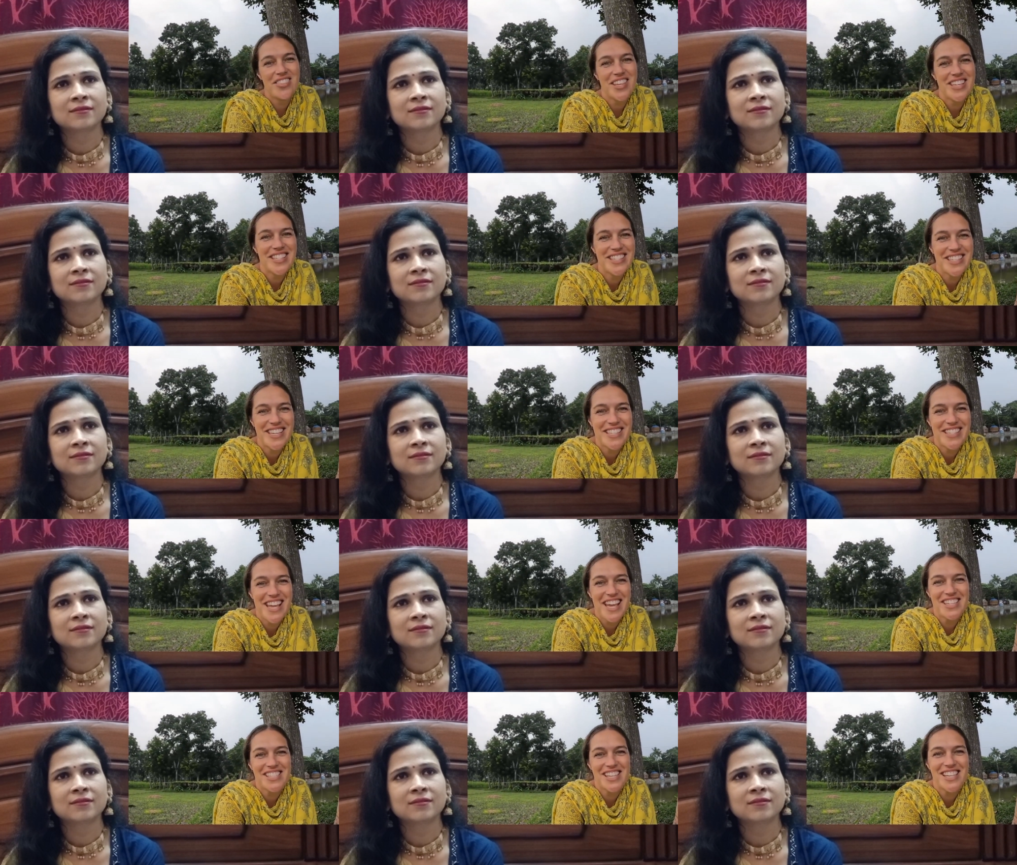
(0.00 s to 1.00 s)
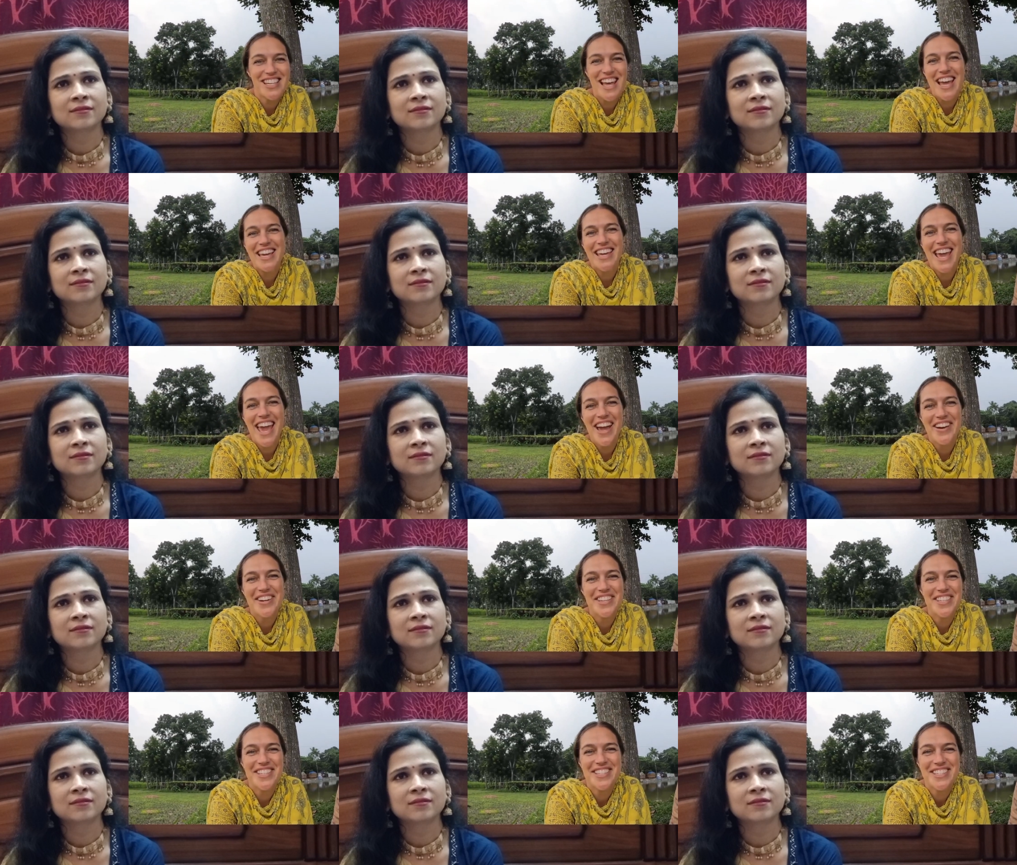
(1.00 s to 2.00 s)
Speaker 1: so this is actually like
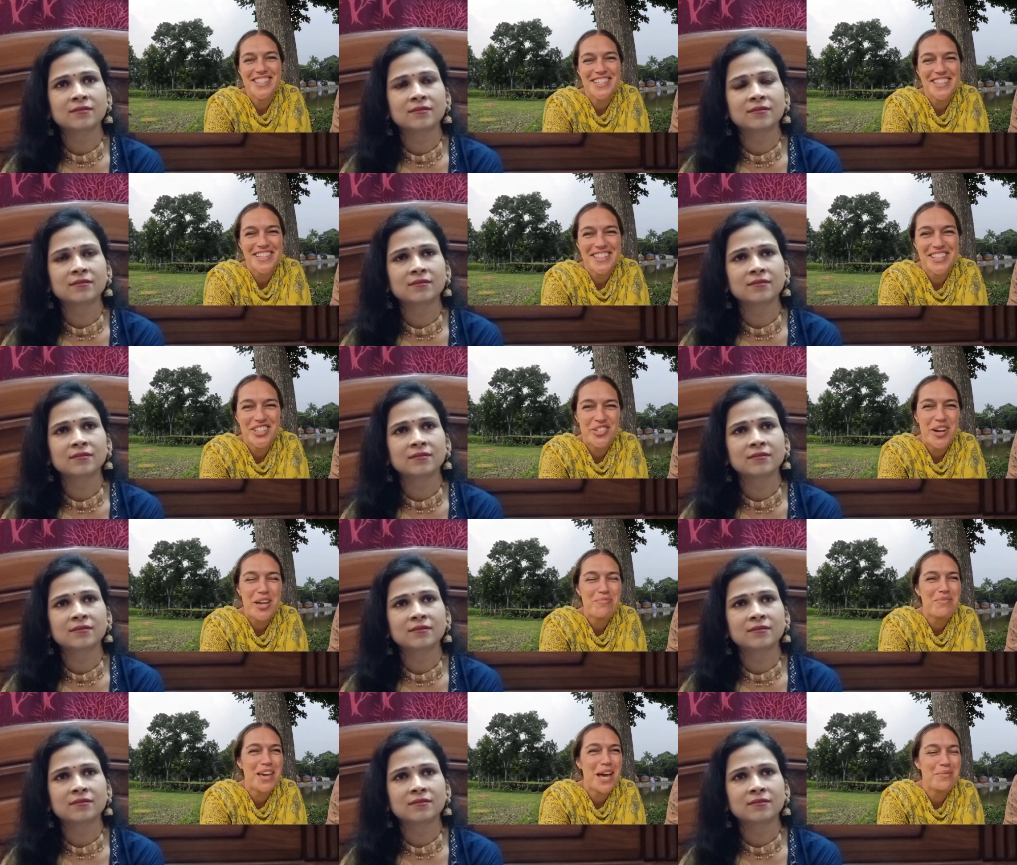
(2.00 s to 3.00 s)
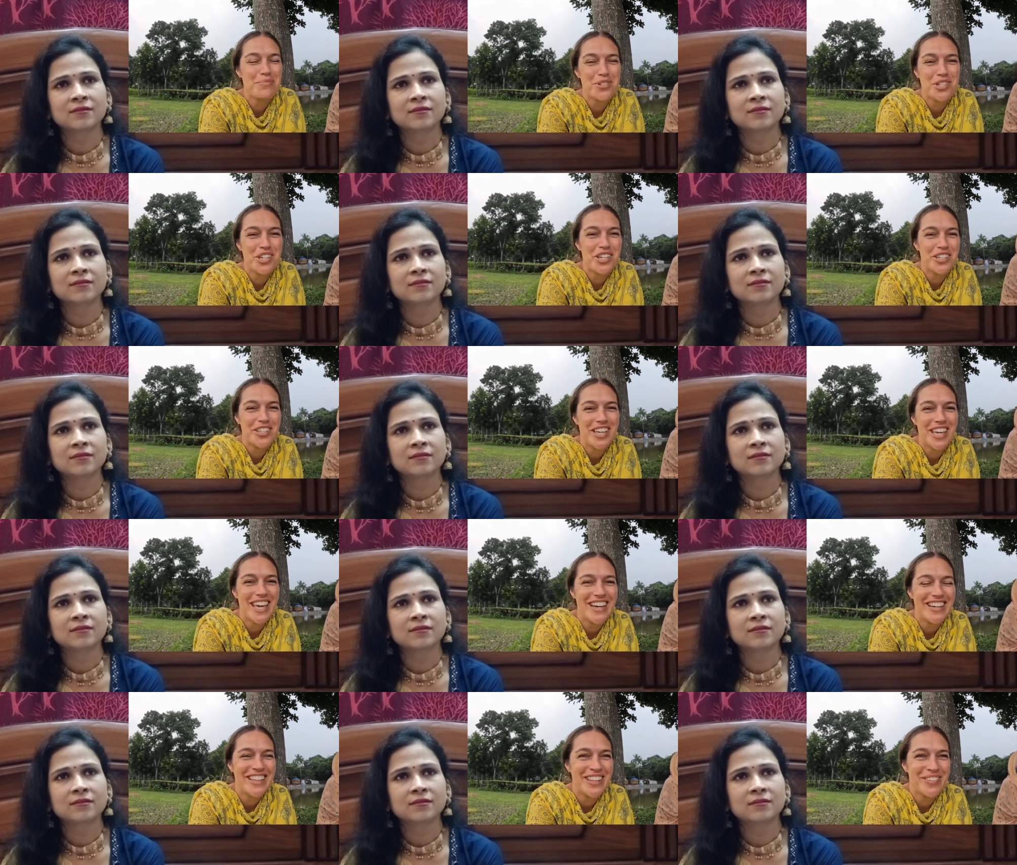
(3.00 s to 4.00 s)
Harry's dream come true
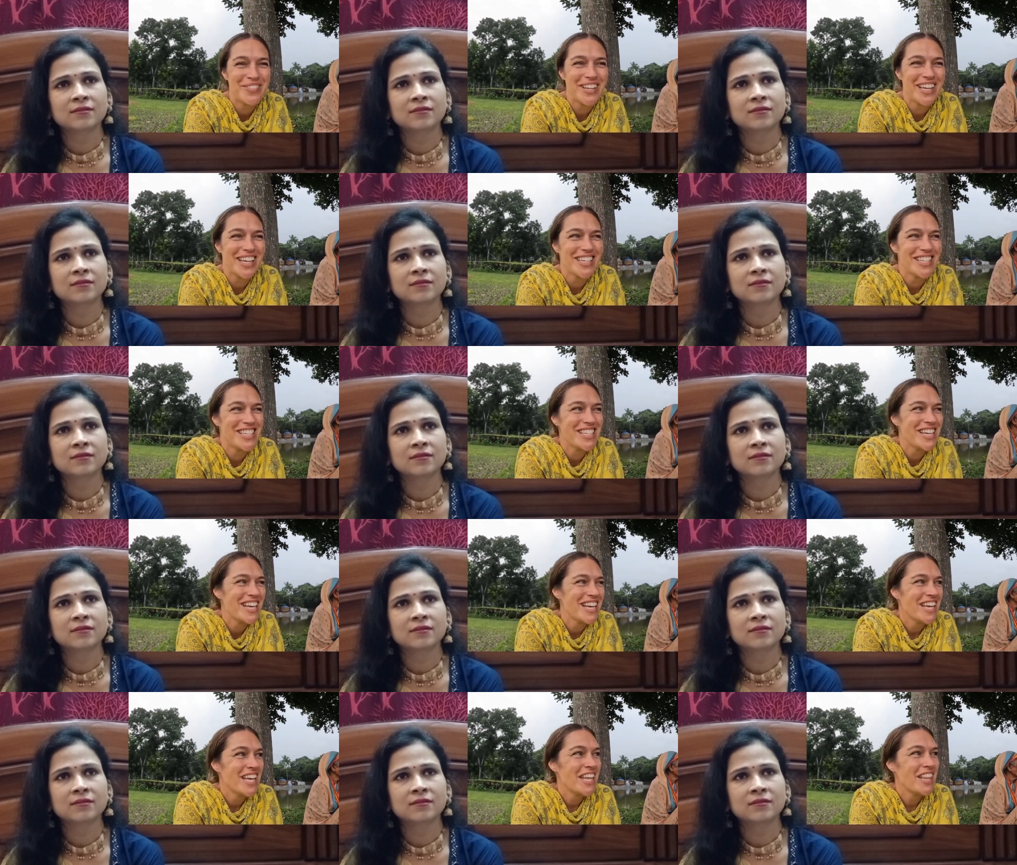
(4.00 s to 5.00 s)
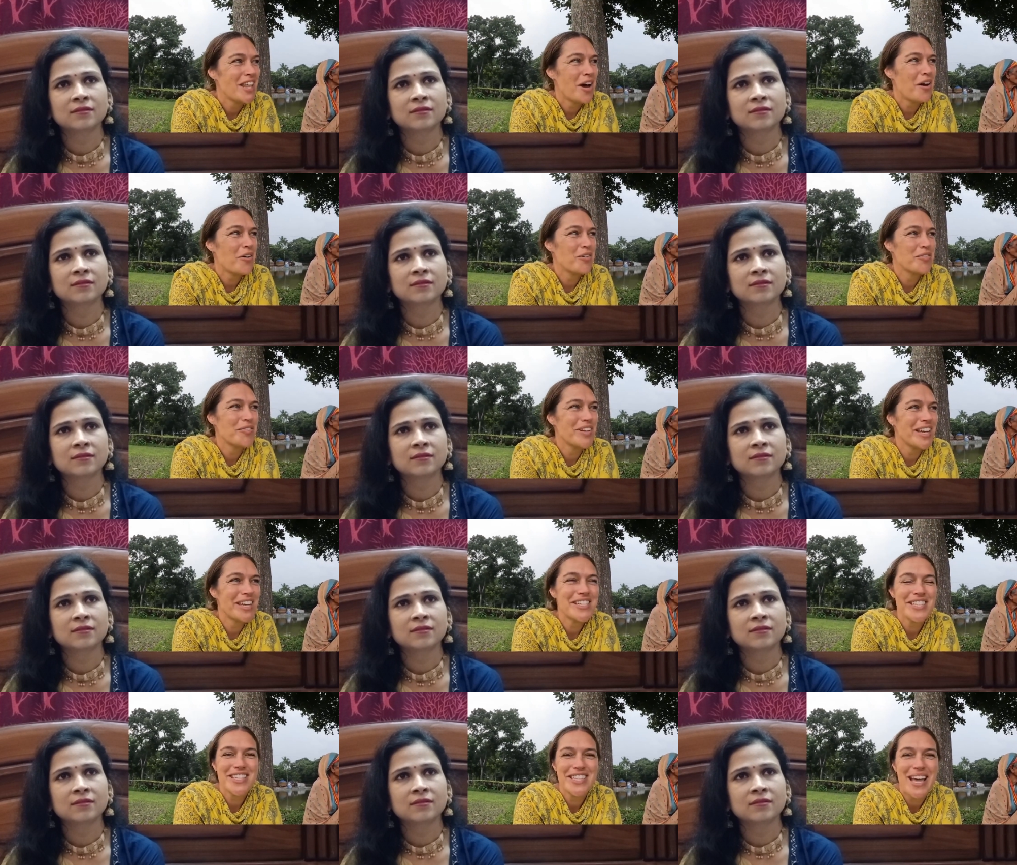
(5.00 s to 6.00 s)
here in the village. The whole
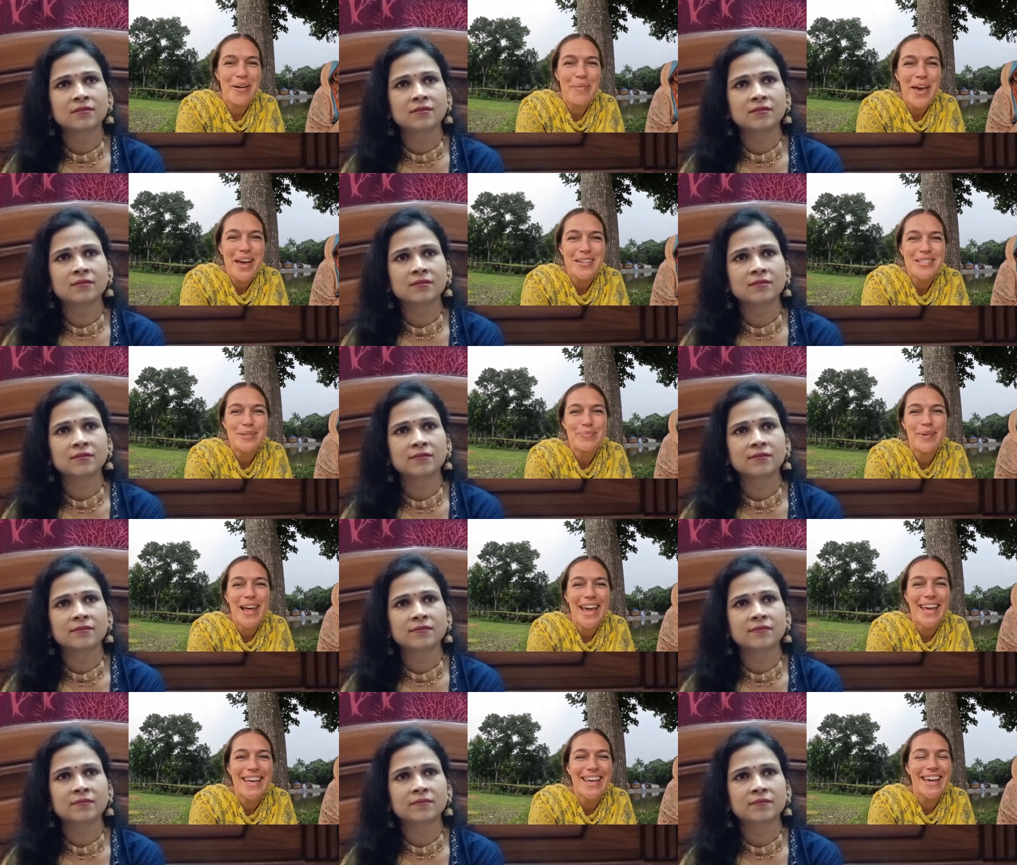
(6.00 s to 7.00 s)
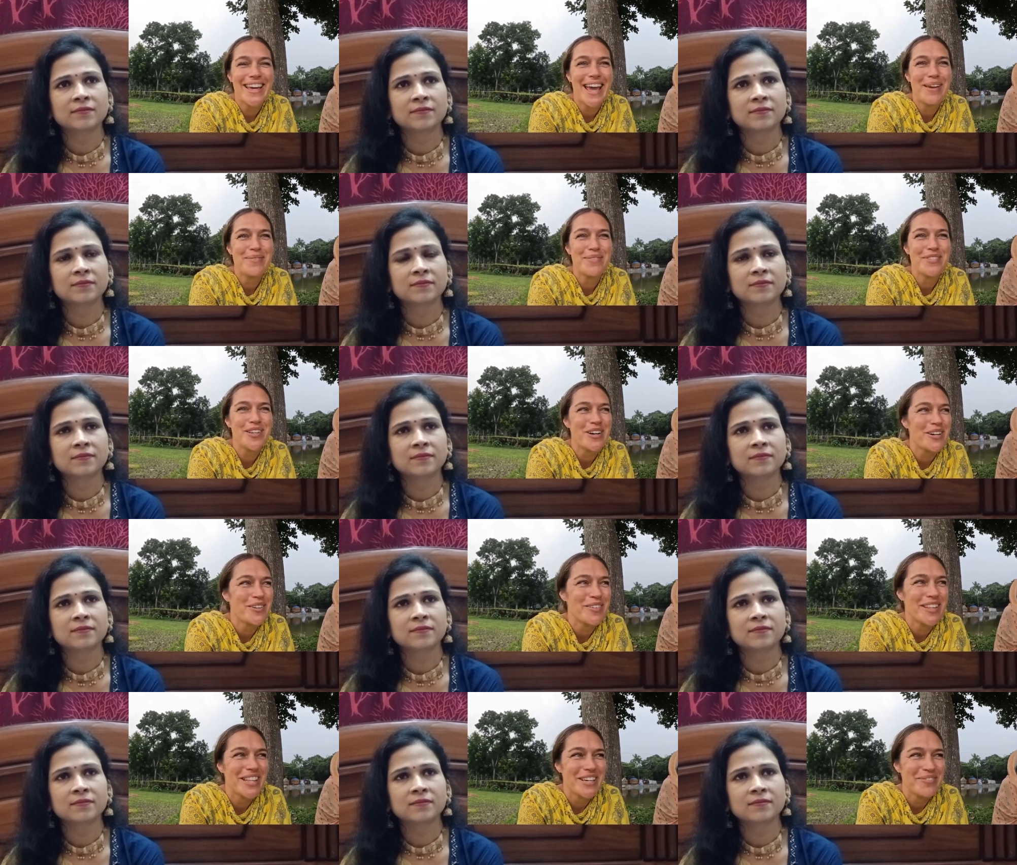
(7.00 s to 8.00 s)
village has come out to play a game of
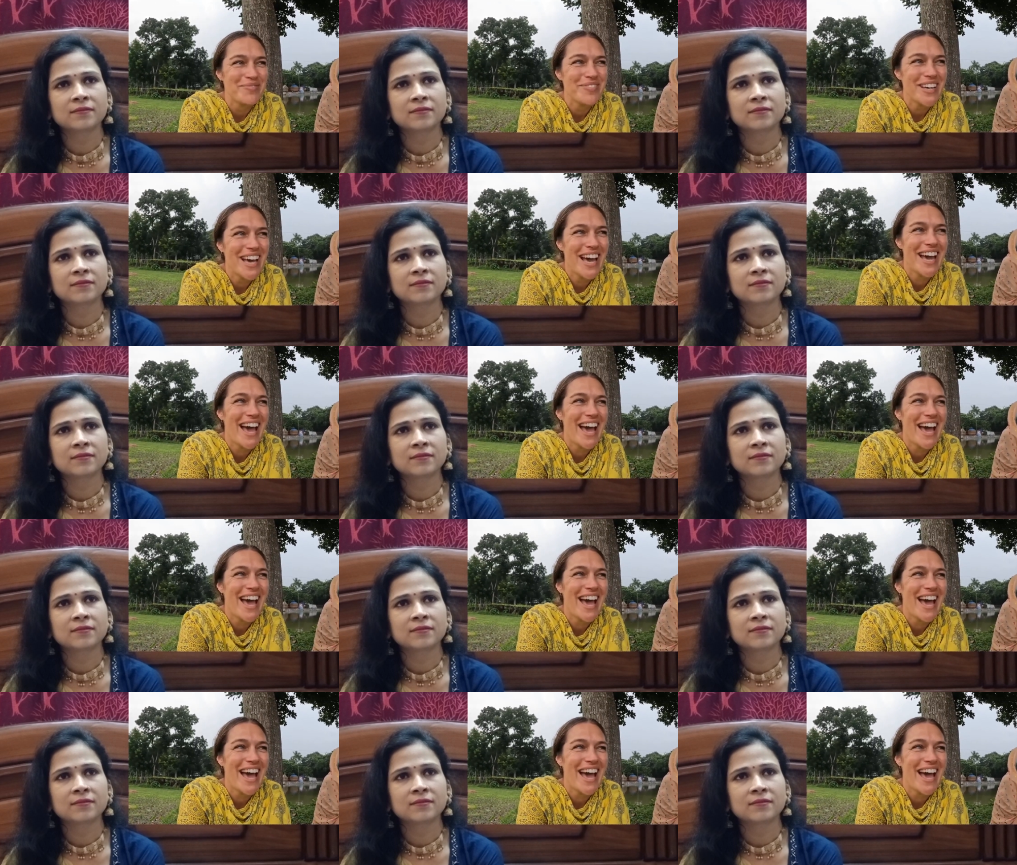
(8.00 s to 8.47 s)
soccer with him